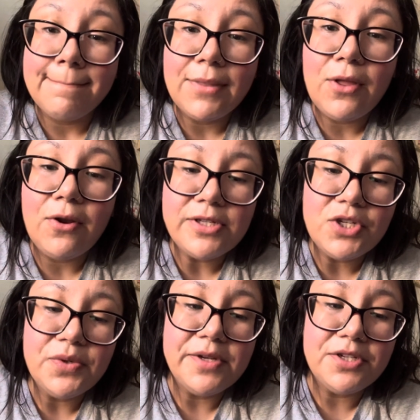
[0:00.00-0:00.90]
Their
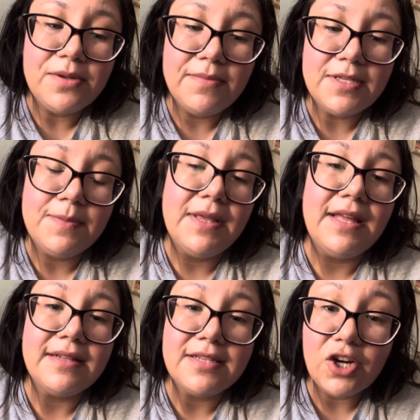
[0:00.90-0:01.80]
situation must be
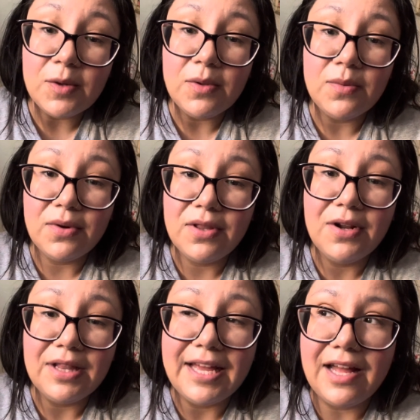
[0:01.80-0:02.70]
that terrible where
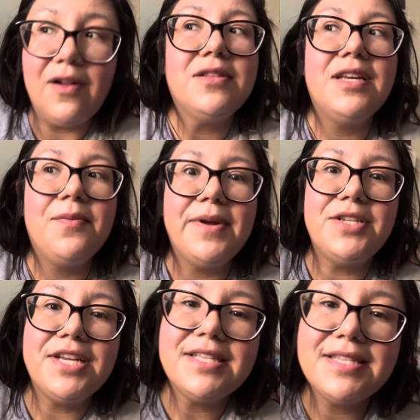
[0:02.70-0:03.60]
they're like, I'll take my
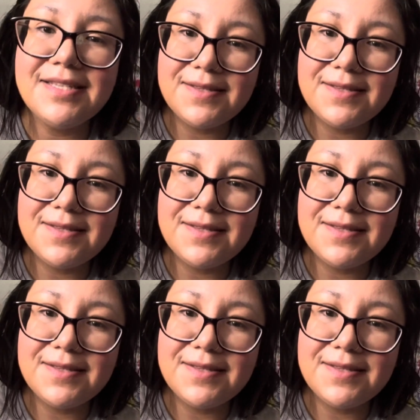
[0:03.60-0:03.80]
chances.